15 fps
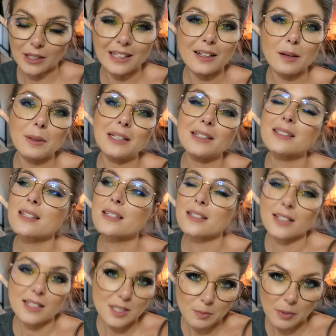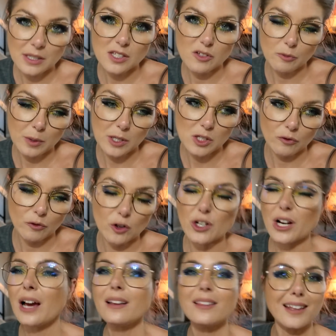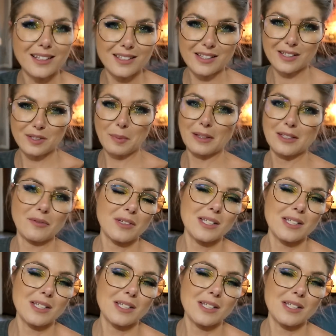And I mean, this is an expensive piece of furniture. I think it's expensive.